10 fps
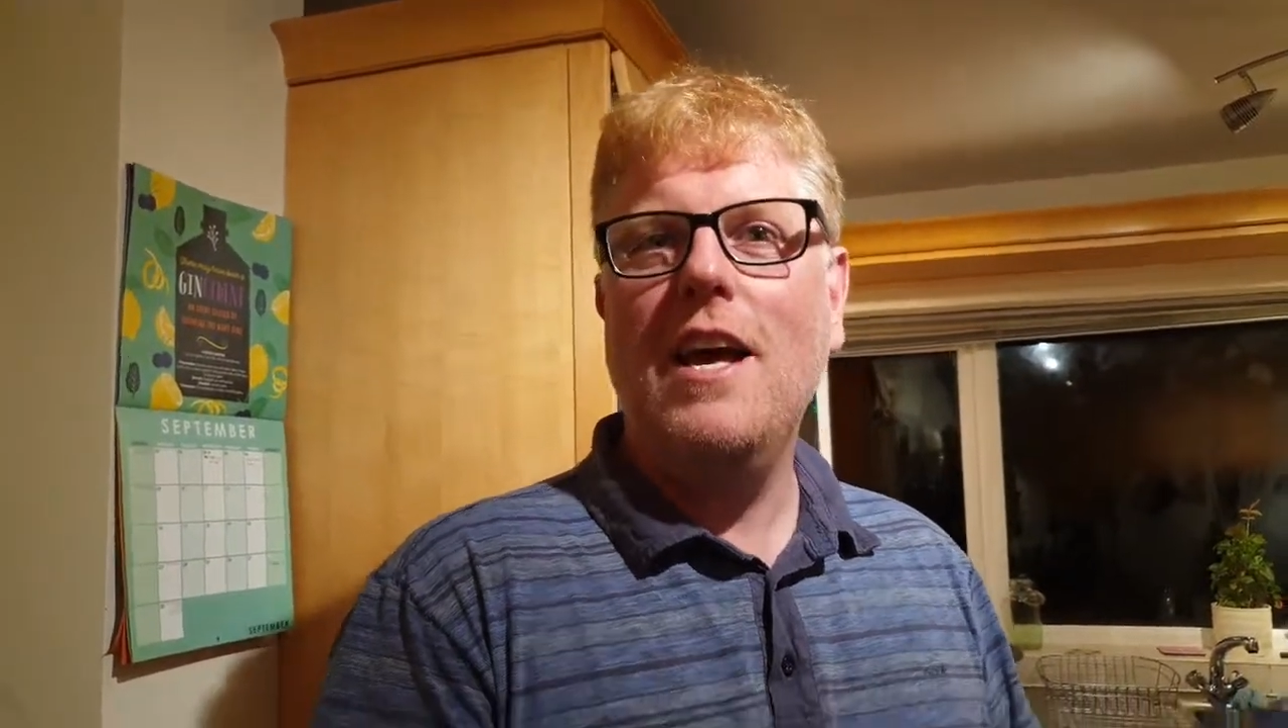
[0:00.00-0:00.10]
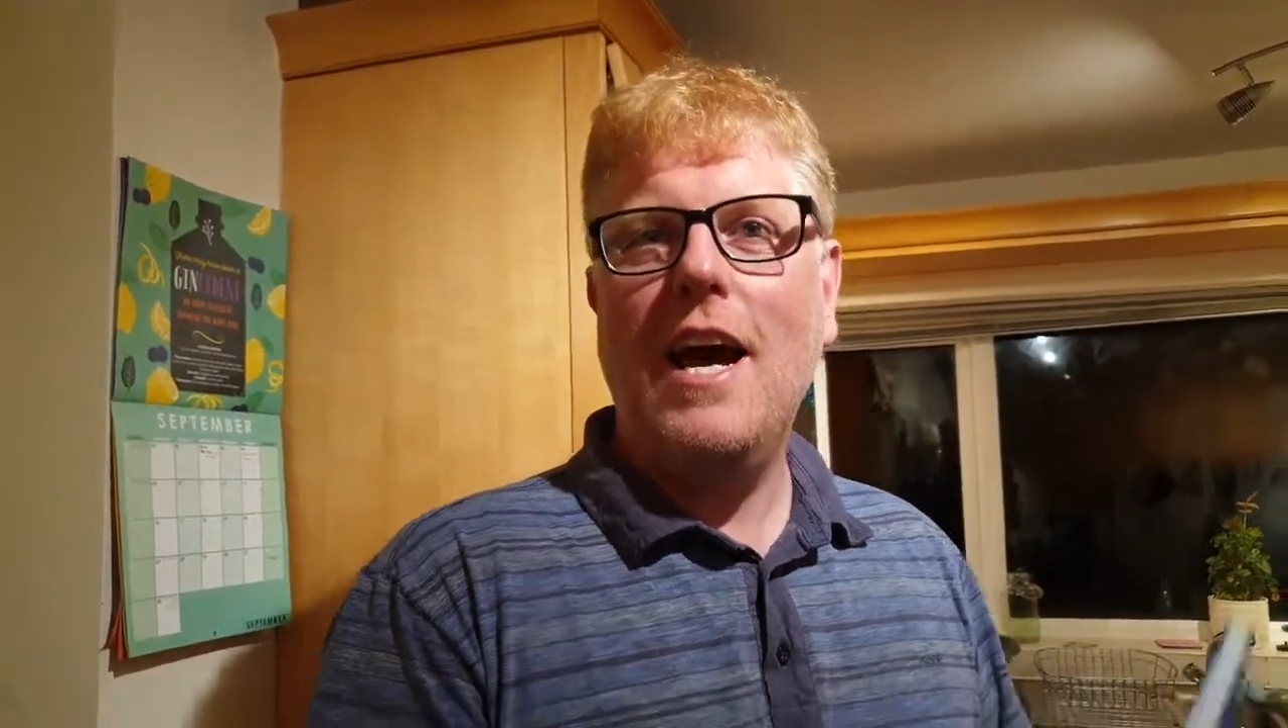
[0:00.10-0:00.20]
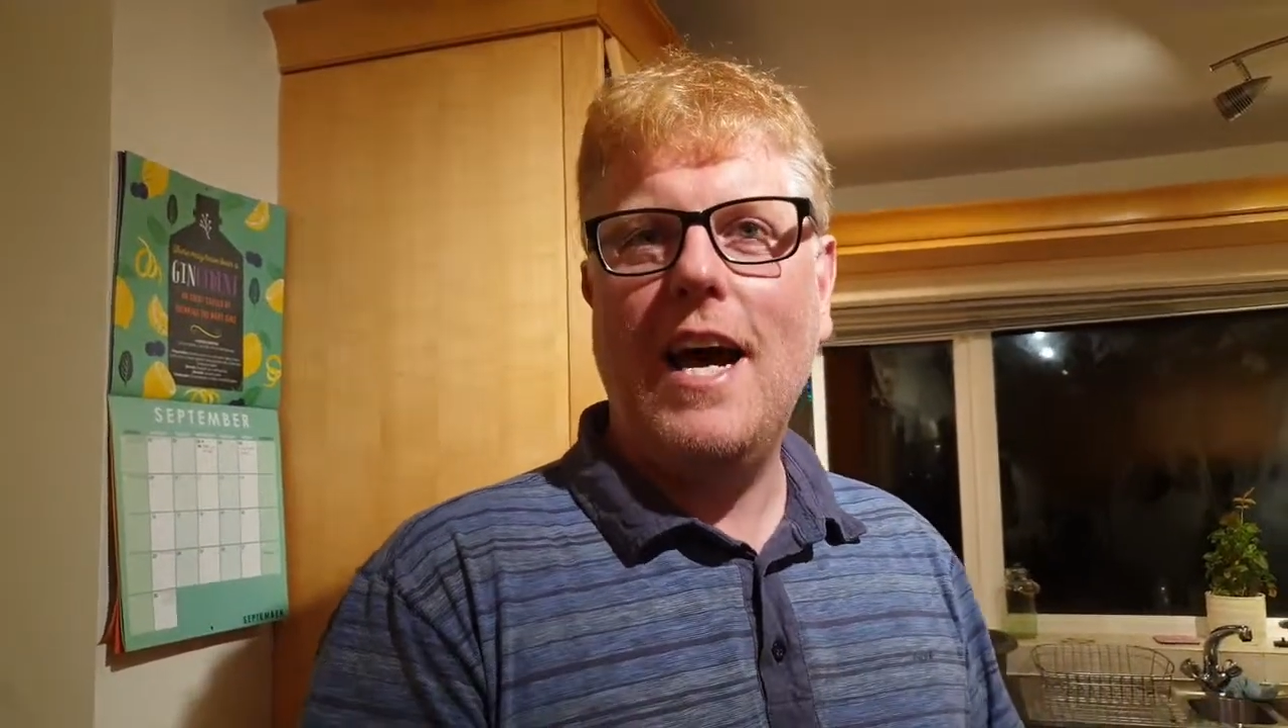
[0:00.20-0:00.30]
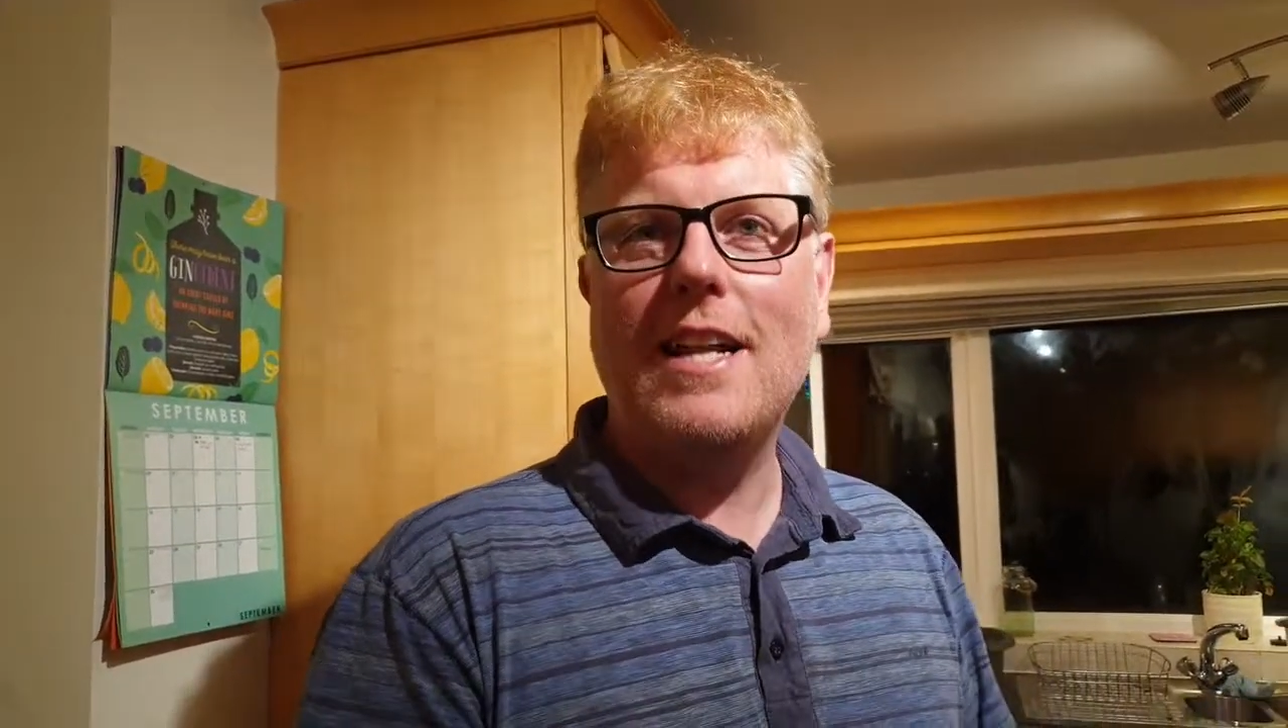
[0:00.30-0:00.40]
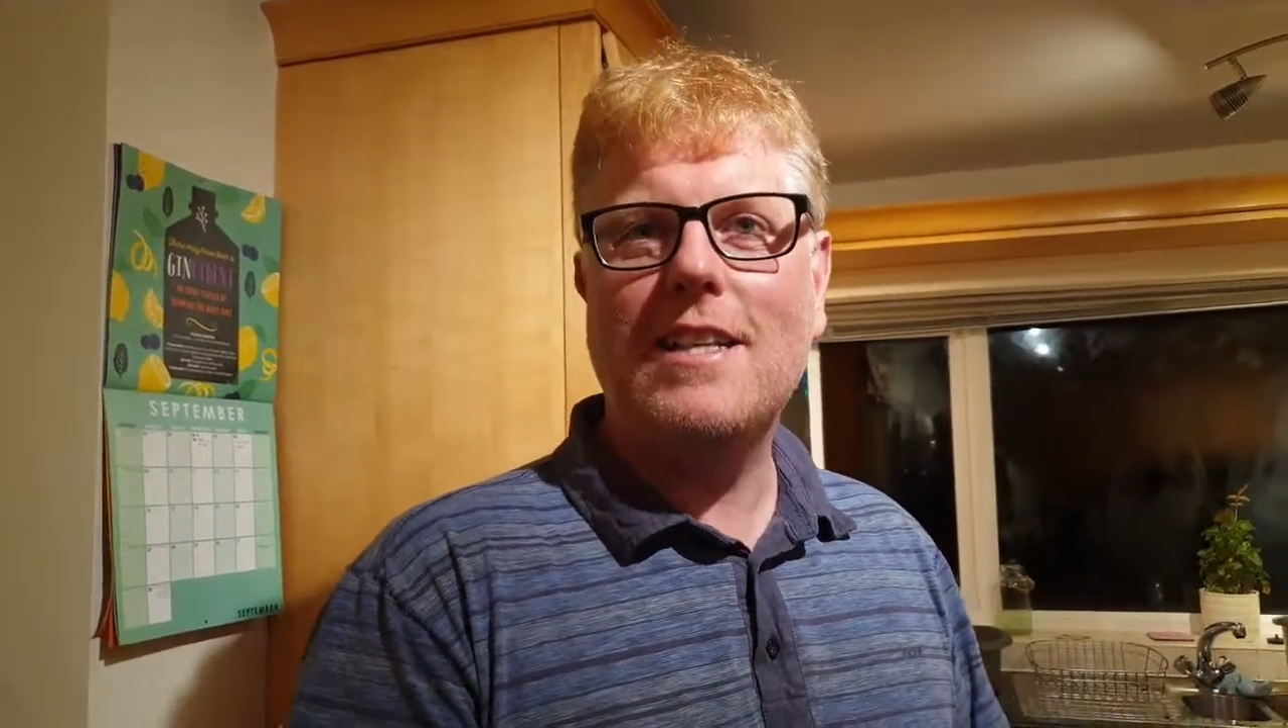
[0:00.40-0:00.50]

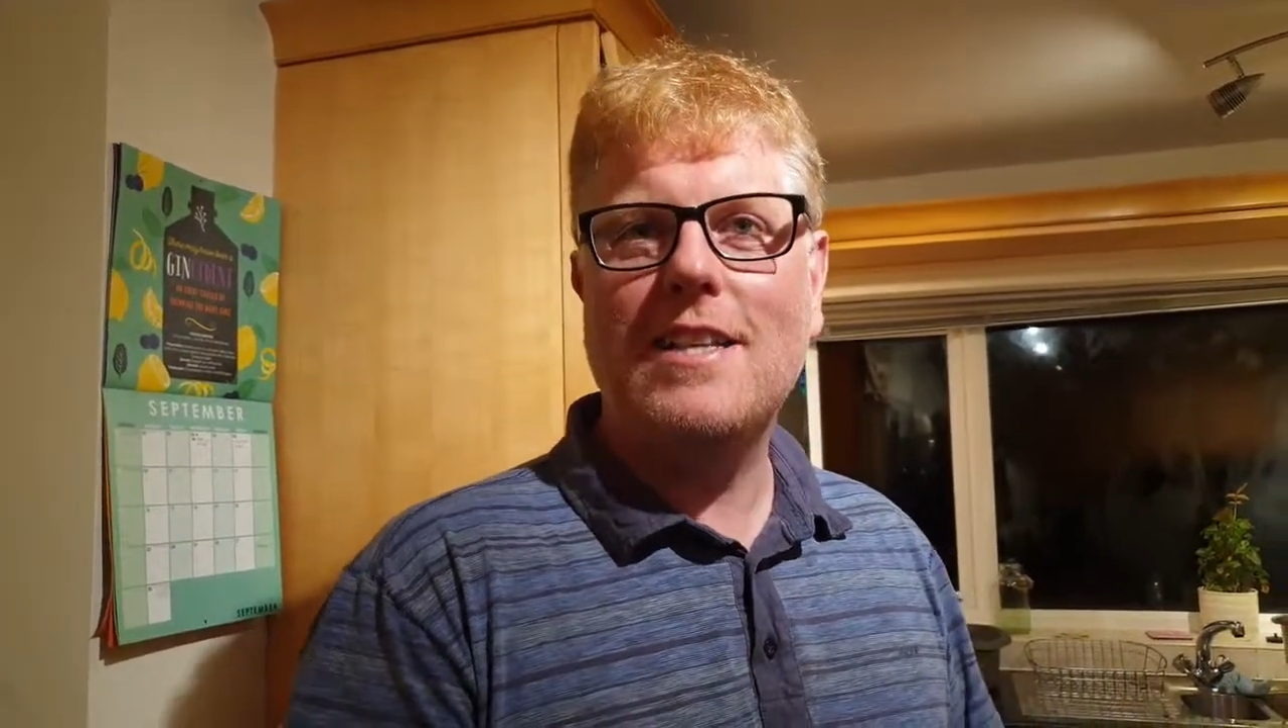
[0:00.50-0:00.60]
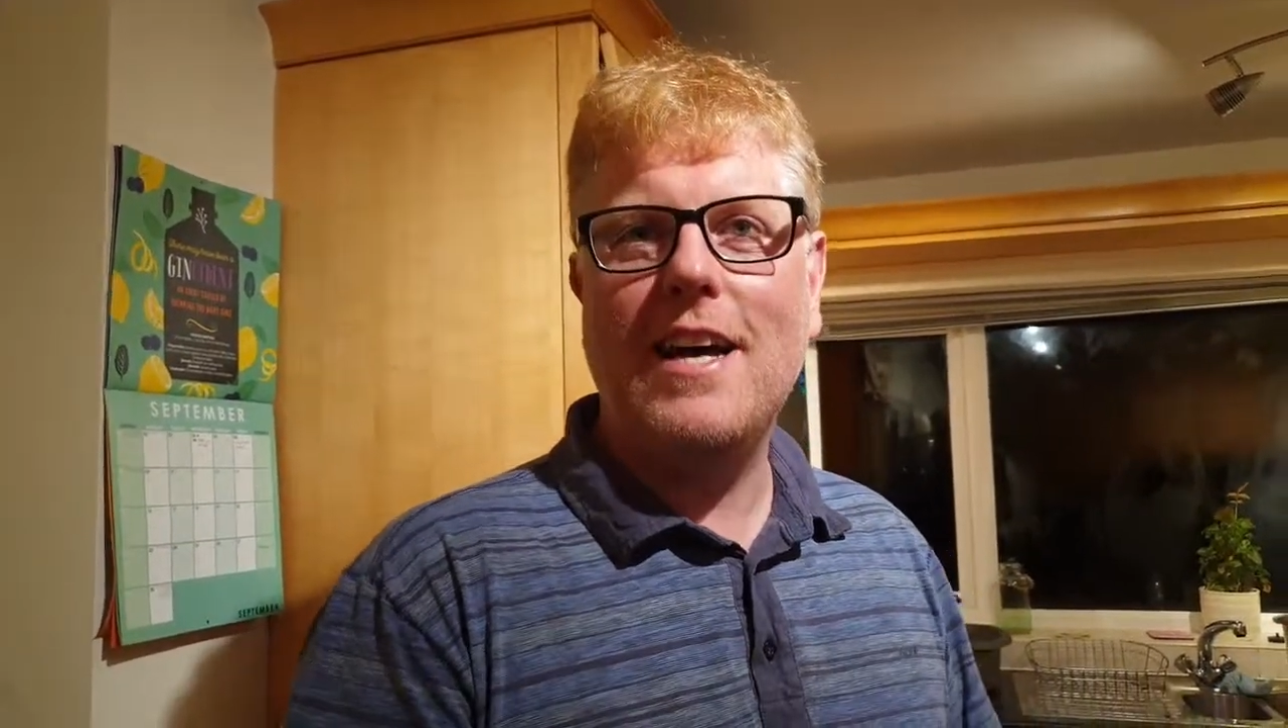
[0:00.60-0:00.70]
And